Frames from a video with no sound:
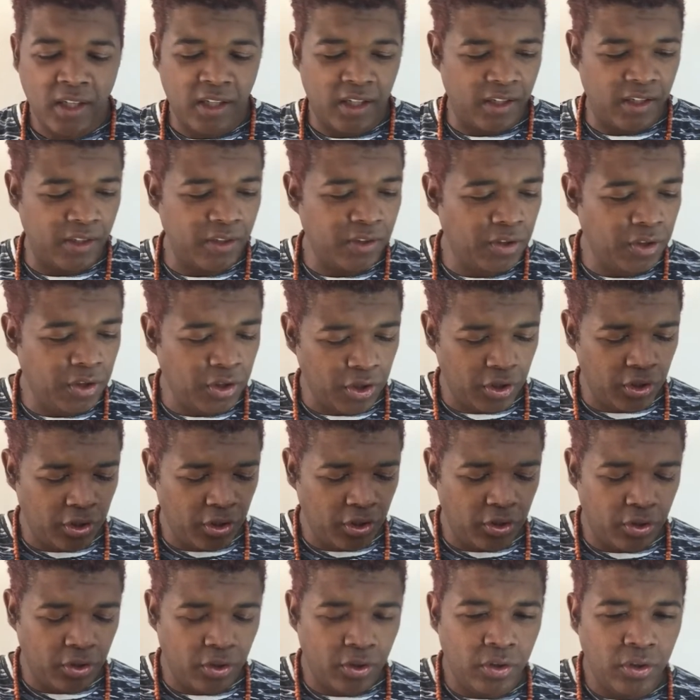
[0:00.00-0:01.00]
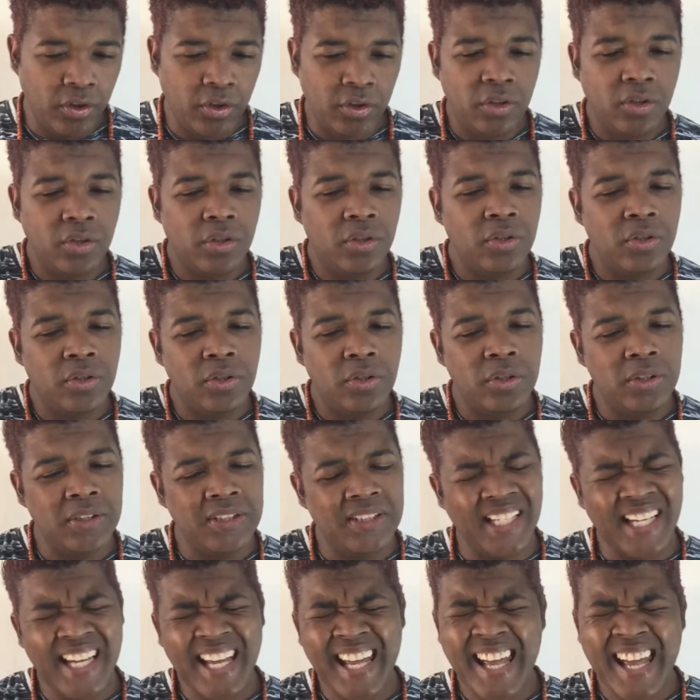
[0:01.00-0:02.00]
A new
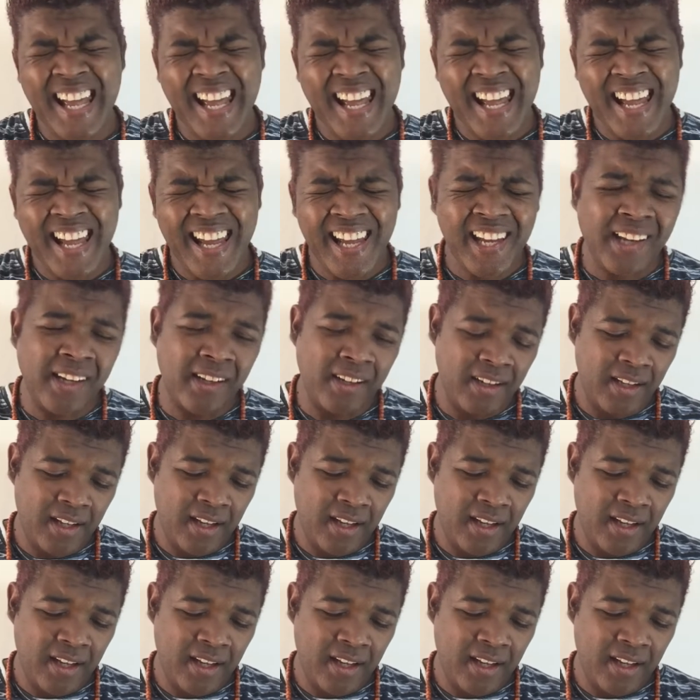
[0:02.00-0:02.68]
day